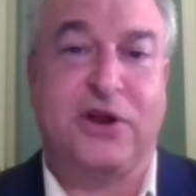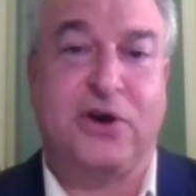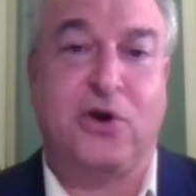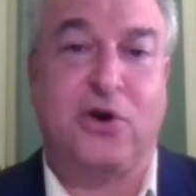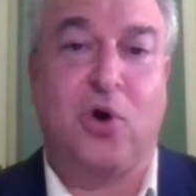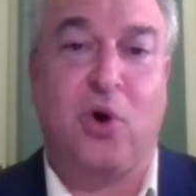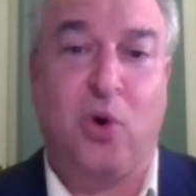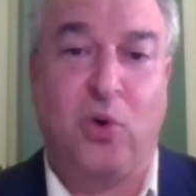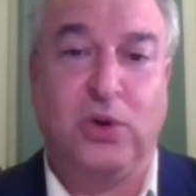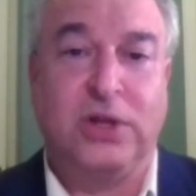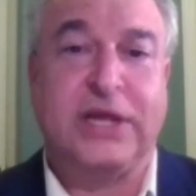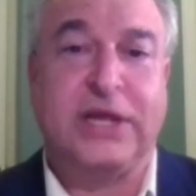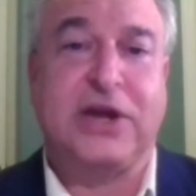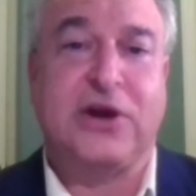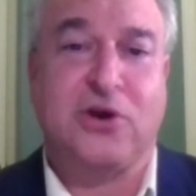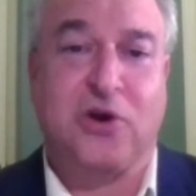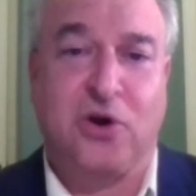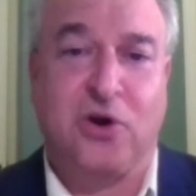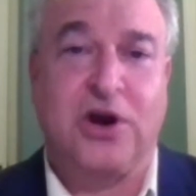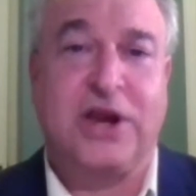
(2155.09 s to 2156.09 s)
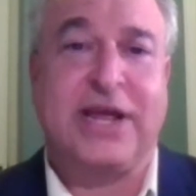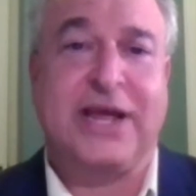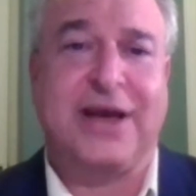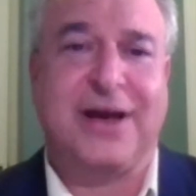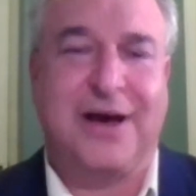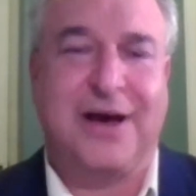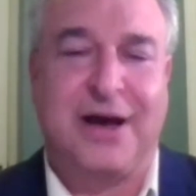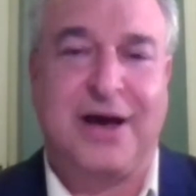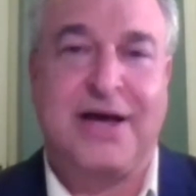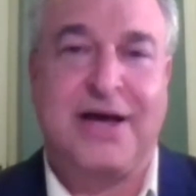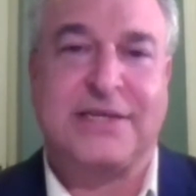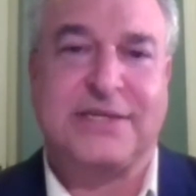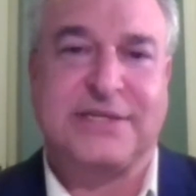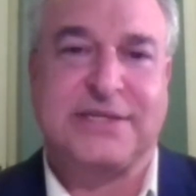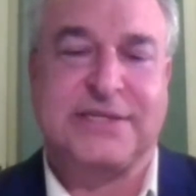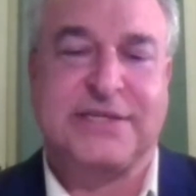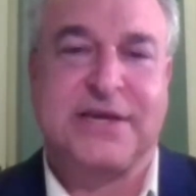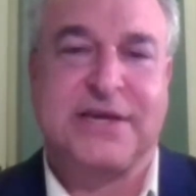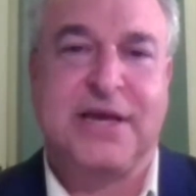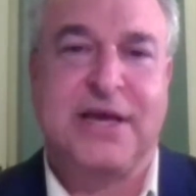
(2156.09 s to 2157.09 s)
that are only hurting
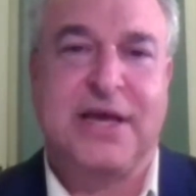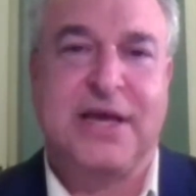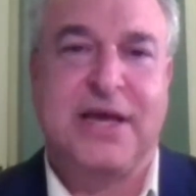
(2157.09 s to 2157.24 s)
us.